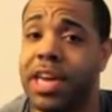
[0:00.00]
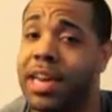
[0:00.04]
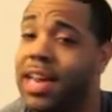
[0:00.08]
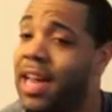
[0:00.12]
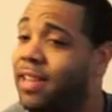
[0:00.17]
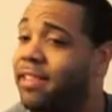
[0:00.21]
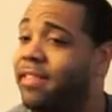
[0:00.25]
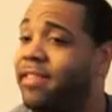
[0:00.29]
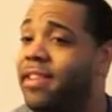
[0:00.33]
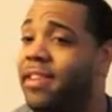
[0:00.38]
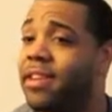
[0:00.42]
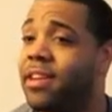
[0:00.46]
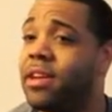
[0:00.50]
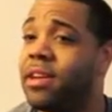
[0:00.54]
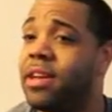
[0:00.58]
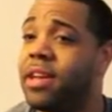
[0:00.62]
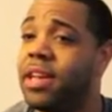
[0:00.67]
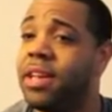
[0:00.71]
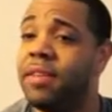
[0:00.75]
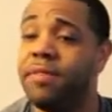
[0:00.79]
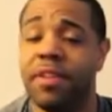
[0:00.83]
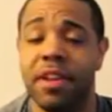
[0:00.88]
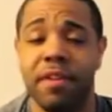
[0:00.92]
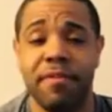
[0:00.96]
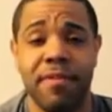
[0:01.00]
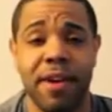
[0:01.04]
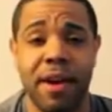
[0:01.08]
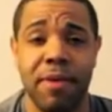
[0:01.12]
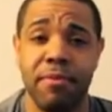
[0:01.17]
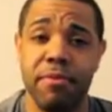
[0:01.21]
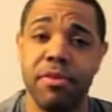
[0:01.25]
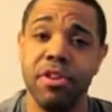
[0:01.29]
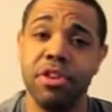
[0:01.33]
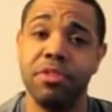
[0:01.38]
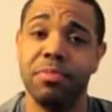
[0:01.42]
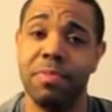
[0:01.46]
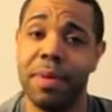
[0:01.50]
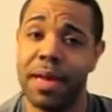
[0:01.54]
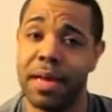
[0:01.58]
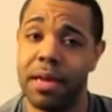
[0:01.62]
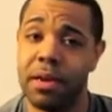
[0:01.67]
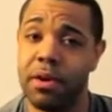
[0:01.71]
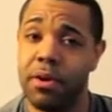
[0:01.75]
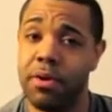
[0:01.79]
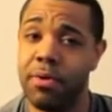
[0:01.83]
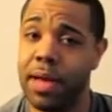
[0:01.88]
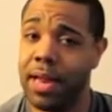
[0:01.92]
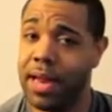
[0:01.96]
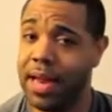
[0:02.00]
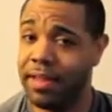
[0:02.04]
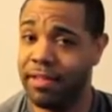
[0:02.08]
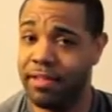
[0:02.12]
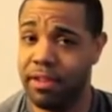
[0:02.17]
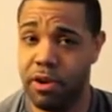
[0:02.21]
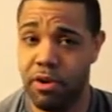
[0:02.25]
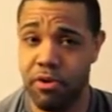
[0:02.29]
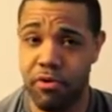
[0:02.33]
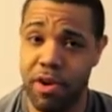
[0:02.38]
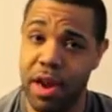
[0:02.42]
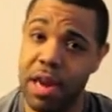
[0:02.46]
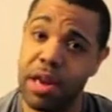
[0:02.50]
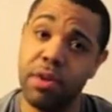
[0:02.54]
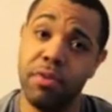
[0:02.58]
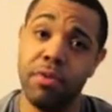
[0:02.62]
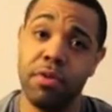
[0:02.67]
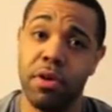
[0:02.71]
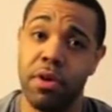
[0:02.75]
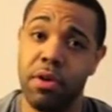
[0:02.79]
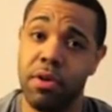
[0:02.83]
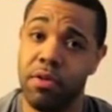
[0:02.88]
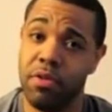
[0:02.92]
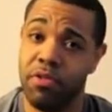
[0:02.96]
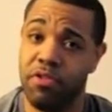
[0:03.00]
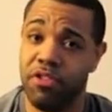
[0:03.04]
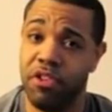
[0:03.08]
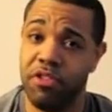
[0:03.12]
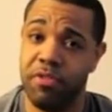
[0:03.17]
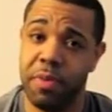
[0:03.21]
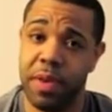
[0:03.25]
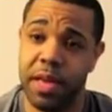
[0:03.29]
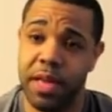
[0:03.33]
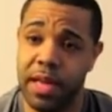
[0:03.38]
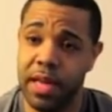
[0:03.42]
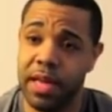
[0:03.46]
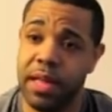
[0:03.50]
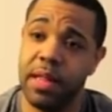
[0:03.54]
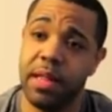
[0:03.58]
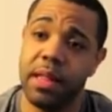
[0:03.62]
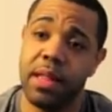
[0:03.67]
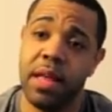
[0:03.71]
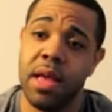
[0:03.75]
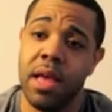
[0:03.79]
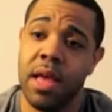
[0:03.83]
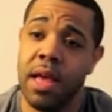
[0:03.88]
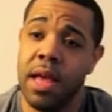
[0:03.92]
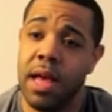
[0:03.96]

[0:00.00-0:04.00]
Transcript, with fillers: I like to, even if I reach my goal, I like to create new goals just because